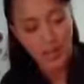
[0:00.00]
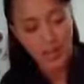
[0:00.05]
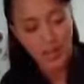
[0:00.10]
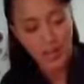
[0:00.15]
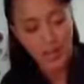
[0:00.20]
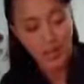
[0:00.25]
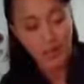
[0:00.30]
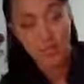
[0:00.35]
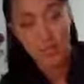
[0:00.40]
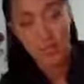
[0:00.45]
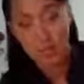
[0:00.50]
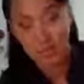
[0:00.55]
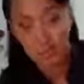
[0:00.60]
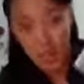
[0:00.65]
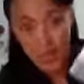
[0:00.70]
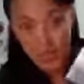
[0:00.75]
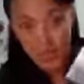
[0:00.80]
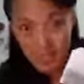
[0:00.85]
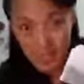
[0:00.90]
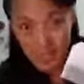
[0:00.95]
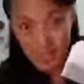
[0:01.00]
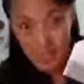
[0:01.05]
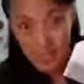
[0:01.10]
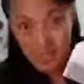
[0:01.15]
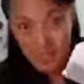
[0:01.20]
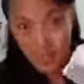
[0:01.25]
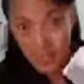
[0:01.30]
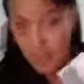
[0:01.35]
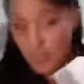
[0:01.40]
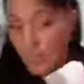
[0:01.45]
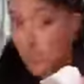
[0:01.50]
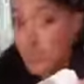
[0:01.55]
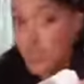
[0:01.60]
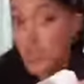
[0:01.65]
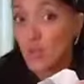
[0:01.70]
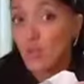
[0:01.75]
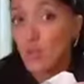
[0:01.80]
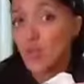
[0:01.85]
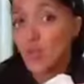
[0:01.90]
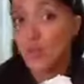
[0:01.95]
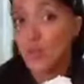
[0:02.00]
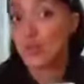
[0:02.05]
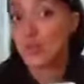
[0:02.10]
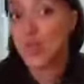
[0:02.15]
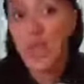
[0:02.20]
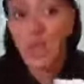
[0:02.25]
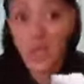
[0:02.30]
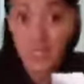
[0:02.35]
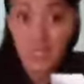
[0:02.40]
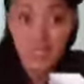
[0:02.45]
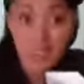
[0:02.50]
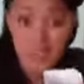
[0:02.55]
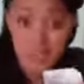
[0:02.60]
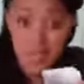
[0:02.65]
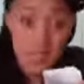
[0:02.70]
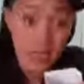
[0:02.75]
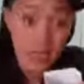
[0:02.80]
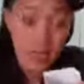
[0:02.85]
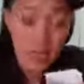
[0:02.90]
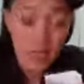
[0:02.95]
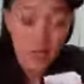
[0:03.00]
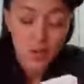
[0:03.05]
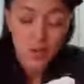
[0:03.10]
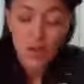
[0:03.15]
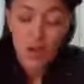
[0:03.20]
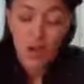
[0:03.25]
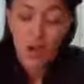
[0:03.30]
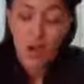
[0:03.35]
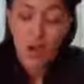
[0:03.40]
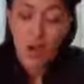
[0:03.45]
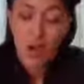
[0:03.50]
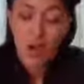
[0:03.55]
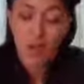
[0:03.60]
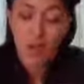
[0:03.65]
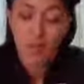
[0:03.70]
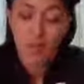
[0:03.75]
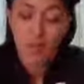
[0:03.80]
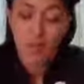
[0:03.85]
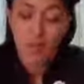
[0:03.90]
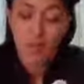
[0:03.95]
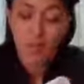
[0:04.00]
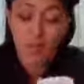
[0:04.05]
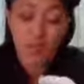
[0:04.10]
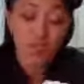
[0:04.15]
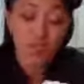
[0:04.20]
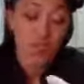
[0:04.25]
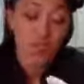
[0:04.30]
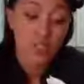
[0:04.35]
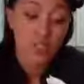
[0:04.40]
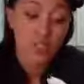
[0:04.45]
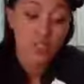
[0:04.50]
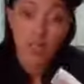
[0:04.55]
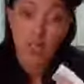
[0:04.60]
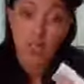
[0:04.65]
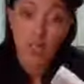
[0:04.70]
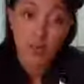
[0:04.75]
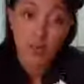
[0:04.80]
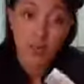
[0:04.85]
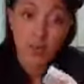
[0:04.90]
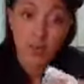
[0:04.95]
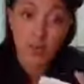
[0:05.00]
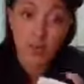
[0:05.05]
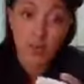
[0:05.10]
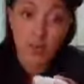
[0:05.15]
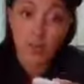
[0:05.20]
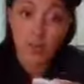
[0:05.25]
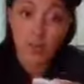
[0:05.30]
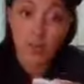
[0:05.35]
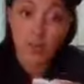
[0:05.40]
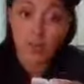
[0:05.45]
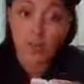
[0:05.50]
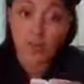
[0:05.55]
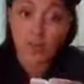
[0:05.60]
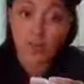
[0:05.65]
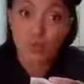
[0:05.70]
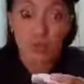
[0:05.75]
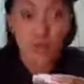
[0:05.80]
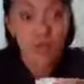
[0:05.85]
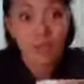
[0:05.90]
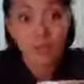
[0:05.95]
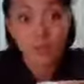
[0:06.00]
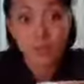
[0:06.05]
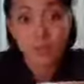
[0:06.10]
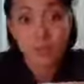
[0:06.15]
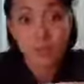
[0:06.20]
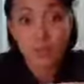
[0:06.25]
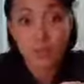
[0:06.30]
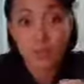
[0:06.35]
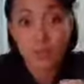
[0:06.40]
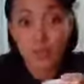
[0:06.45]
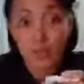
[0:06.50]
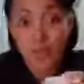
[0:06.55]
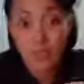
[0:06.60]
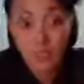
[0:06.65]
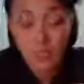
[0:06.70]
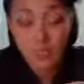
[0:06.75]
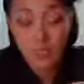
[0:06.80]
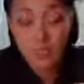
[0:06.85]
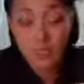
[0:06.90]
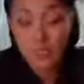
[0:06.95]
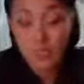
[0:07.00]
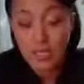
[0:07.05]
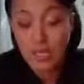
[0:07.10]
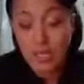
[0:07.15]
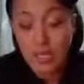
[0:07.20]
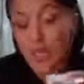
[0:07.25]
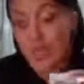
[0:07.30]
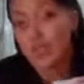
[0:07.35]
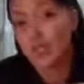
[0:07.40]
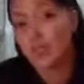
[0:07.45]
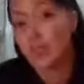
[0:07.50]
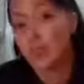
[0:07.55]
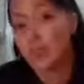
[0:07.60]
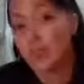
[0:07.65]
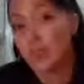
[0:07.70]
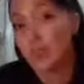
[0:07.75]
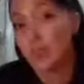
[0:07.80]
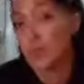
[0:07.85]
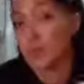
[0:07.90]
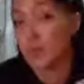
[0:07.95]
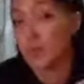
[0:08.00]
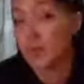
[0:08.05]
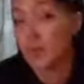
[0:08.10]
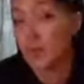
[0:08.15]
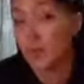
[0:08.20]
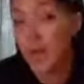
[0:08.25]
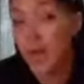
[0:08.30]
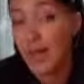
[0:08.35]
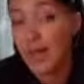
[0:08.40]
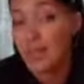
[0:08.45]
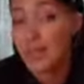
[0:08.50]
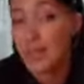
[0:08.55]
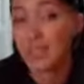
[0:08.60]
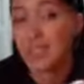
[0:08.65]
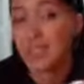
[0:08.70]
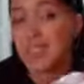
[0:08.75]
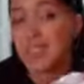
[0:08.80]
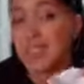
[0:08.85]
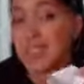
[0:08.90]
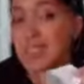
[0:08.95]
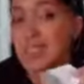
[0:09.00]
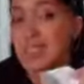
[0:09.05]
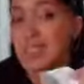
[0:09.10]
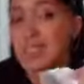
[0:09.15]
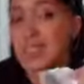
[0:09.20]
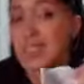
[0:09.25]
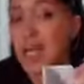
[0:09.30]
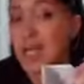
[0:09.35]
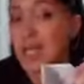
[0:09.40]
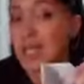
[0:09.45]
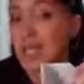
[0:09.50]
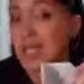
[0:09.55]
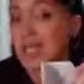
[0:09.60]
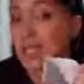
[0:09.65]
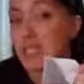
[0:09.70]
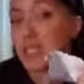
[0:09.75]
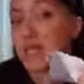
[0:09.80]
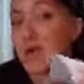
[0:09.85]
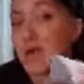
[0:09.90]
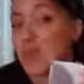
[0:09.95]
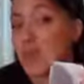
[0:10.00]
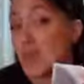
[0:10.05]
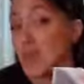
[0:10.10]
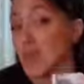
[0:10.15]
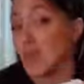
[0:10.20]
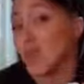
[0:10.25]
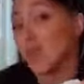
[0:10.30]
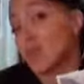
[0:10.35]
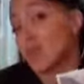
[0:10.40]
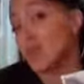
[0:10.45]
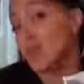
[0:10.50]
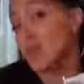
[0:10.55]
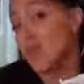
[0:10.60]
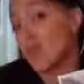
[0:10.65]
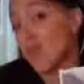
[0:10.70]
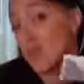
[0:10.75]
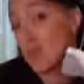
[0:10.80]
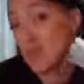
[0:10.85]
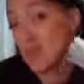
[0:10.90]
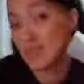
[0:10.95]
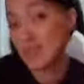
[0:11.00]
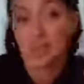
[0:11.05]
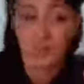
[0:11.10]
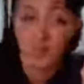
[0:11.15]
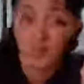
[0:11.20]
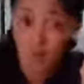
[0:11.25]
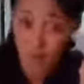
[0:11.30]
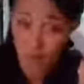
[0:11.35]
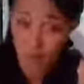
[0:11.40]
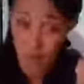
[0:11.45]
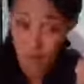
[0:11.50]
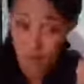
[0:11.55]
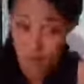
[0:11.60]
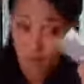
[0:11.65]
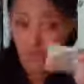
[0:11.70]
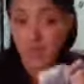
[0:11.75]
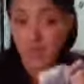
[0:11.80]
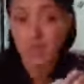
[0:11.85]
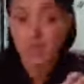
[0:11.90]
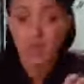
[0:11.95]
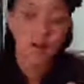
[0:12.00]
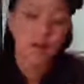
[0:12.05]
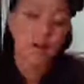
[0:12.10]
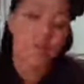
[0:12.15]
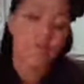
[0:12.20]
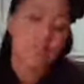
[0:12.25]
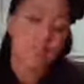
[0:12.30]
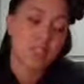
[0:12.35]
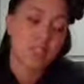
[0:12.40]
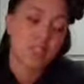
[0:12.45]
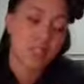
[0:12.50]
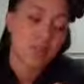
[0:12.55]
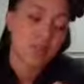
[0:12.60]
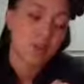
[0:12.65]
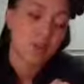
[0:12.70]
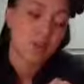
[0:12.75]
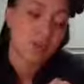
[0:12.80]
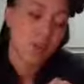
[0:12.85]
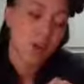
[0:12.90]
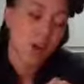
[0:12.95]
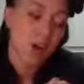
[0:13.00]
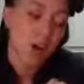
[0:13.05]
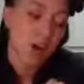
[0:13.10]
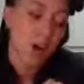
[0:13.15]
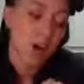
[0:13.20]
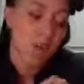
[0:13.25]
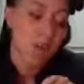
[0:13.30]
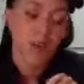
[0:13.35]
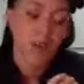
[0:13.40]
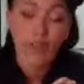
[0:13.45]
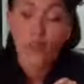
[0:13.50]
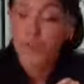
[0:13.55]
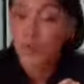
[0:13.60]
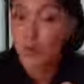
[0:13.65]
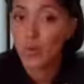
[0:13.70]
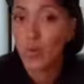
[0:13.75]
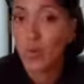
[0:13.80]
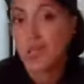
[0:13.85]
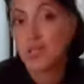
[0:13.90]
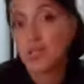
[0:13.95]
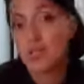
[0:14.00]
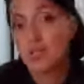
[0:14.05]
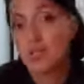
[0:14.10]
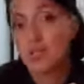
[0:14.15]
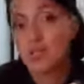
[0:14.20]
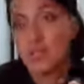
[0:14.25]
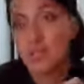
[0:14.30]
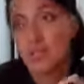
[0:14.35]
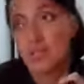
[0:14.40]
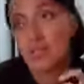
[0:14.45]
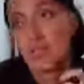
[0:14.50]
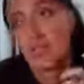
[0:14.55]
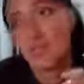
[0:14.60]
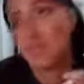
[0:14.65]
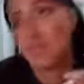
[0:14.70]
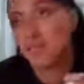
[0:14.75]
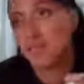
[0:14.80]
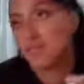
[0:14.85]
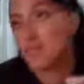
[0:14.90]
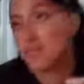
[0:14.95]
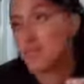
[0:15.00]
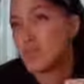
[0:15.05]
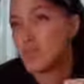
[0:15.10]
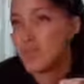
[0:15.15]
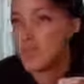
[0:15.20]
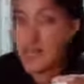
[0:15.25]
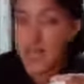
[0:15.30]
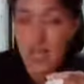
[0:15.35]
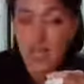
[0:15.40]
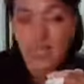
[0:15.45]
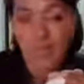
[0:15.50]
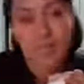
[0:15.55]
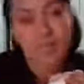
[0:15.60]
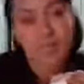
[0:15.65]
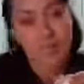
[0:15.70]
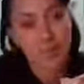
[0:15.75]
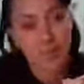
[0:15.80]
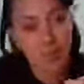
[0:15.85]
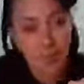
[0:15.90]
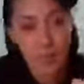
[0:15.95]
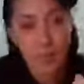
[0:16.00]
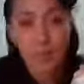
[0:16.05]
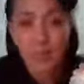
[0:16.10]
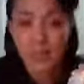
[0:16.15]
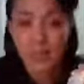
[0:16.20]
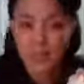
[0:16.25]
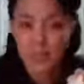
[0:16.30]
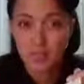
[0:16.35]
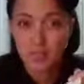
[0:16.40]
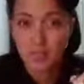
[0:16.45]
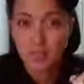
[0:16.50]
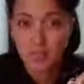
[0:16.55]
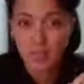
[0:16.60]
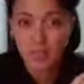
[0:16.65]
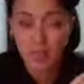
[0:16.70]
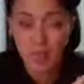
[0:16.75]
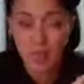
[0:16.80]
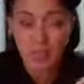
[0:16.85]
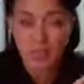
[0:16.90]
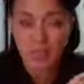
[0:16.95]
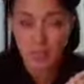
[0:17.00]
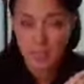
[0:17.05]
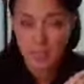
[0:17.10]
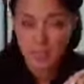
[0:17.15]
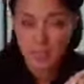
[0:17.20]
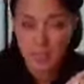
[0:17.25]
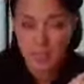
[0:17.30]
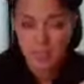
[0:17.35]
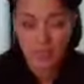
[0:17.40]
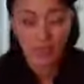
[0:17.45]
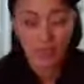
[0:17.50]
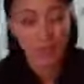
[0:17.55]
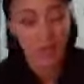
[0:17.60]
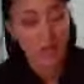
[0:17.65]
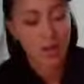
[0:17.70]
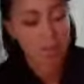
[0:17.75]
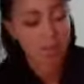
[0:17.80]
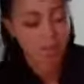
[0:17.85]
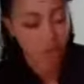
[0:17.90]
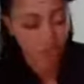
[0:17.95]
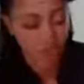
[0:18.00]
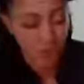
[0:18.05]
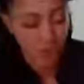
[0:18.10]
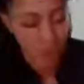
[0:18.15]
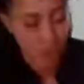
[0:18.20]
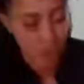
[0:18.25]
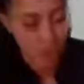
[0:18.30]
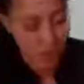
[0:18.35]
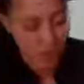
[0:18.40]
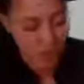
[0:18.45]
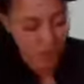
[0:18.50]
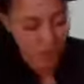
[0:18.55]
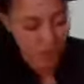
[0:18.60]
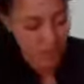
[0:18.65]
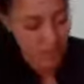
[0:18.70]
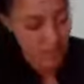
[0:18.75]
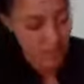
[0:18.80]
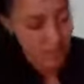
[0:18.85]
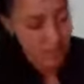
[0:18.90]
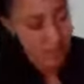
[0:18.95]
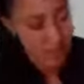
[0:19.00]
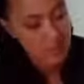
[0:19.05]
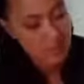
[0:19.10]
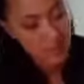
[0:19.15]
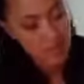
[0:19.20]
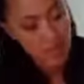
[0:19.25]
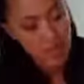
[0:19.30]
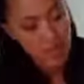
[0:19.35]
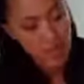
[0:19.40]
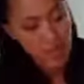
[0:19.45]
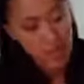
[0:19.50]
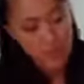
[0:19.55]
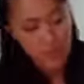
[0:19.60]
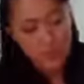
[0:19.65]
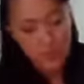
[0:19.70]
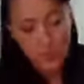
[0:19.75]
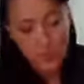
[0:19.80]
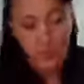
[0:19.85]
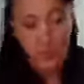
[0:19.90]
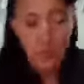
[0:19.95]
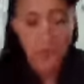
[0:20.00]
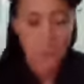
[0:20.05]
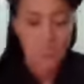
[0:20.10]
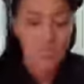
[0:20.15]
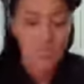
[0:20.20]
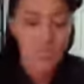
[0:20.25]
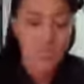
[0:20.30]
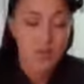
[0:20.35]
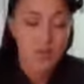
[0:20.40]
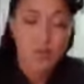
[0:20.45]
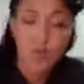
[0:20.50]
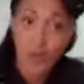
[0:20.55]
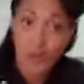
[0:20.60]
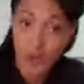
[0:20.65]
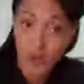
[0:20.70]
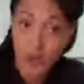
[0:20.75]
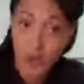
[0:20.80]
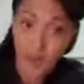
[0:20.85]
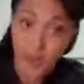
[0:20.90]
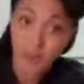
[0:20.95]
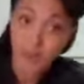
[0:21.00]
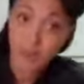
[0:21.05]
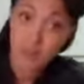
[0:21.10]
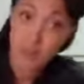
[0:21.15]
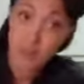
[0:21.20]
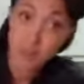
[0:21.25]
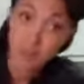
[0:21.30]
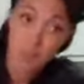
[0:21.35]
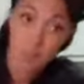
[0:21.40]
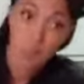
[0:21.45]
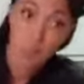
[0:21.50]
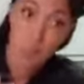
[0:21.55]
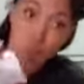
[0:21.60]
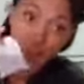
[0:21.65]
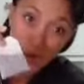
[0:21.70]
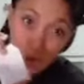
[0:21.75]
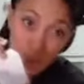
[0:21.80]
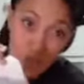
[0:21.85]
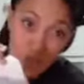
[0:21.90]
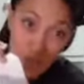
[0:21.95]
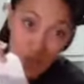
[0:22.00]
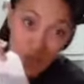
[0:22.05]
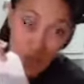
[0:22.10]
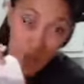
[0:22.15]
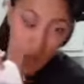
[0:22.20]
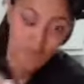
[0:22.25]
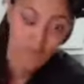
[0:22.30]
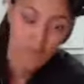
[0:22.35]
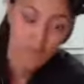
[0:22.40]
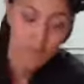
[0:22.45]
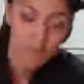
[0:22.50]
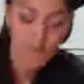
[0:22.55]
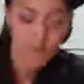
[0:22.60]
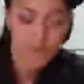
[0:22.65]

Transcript: I'm using black tea. You can use any tea. Traditionally, a lot of people use jasmine tea or green tea. I just really prefer black tea because the design is a lot more noticeable because of the color of the tea. Flavor-wise, the taste is minimal because this recipe does have a lot of other ingredients. So you'll need, for 4 eggs, 1 tea bag.